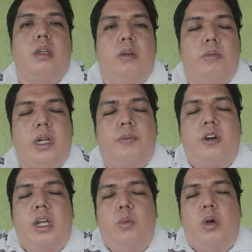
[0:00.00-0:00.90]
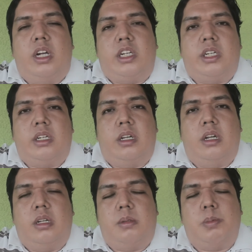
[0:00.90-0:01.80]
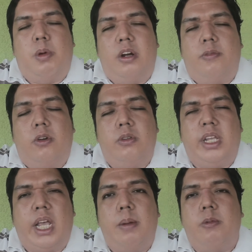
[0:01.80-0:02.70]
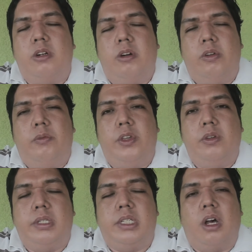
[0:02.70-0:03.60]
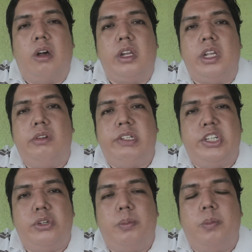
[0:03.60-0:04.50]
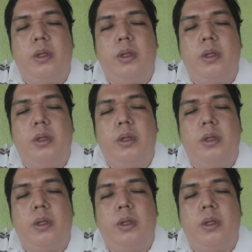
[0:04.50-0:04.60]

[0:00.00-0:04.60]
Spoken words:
Whenever I watch smartphone camera reviews on YouTube,